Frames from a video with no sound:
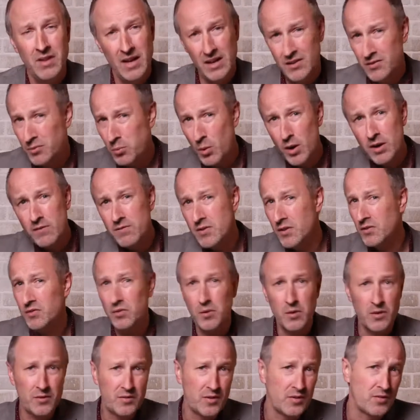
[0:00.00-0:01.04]
That's one of the
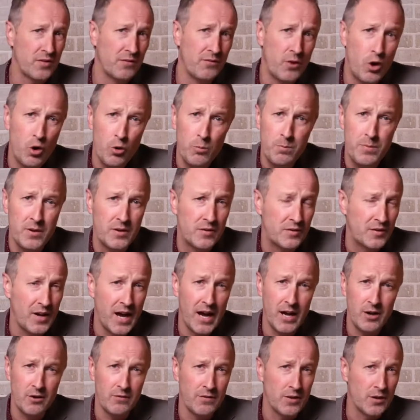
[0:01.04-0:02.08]
sources of hope that's
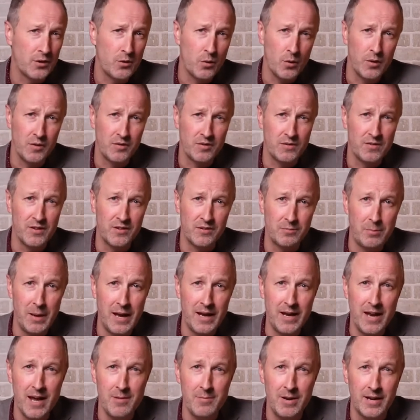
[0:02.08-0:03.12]
died over the course of this
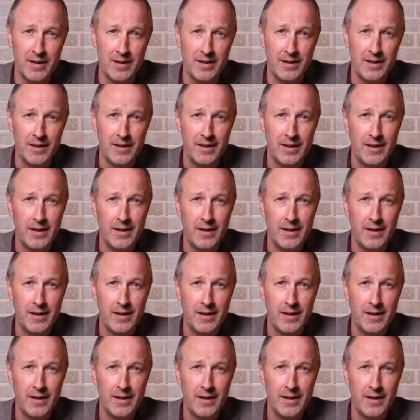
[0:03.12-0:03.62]
pandemic.